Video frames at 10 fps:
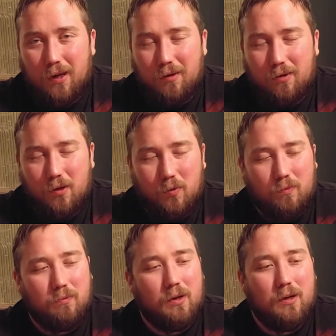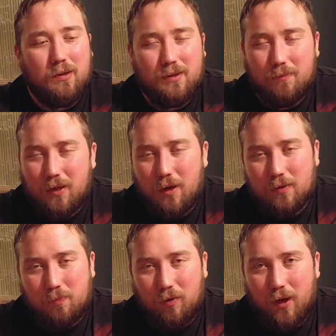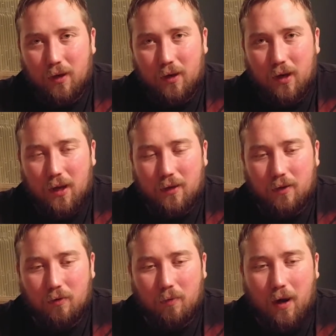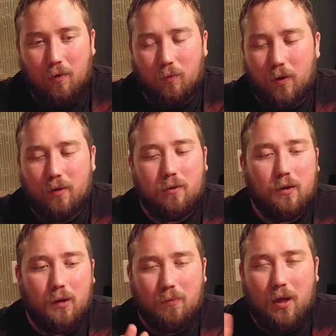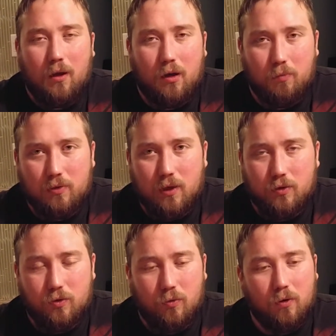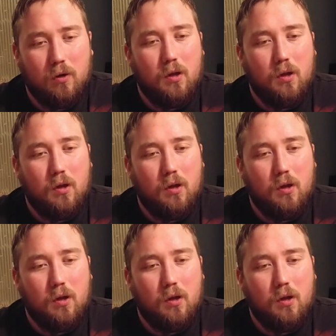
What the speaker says: I don't know. It's something I was playing an idea around with. I'm not 100% sure.